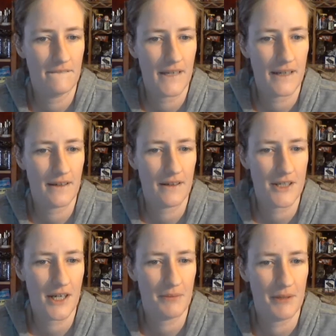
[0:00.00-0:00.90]
I got
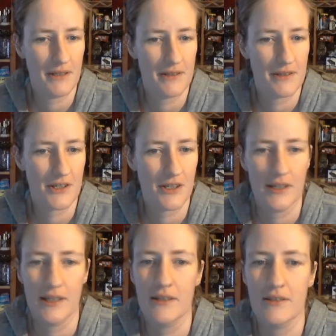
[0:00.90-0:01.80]
Japanese and
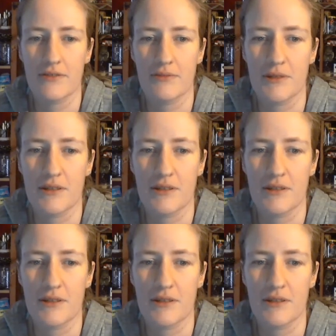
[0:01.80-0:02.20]
Chinese from the